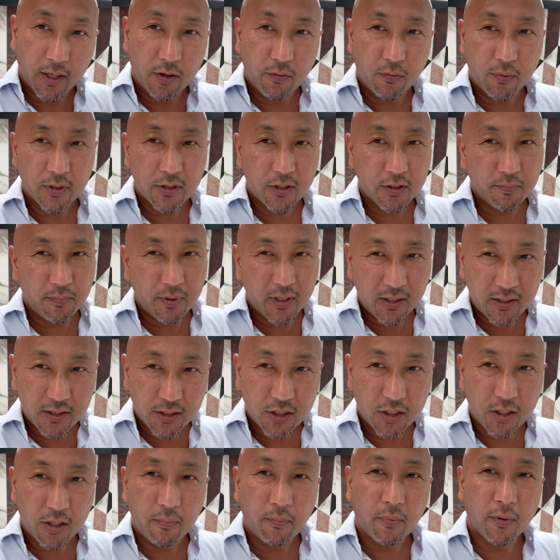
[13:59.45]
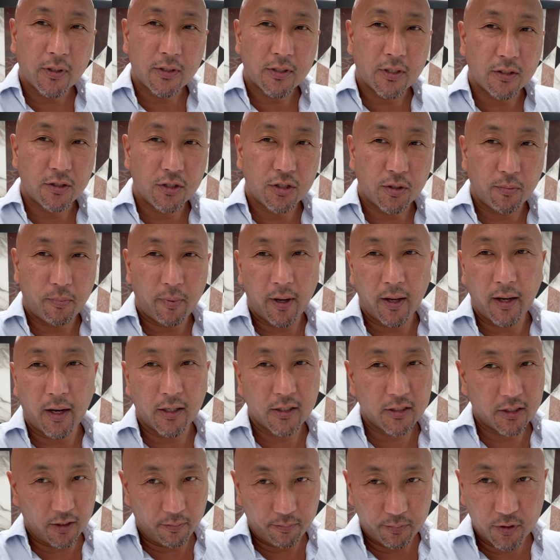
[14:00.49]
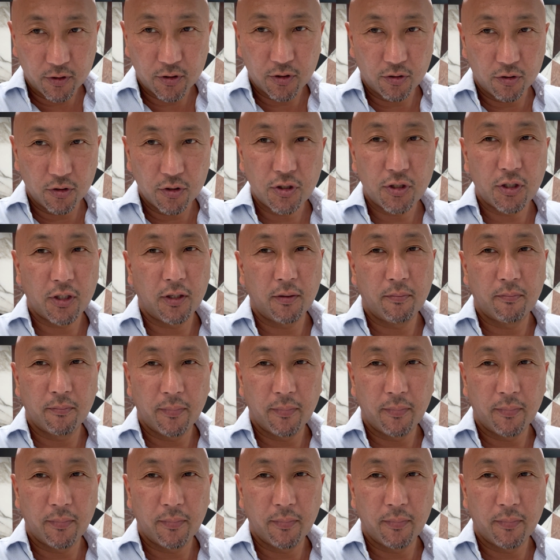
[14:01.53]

it was a bit cheaper than Japan, except the sushi.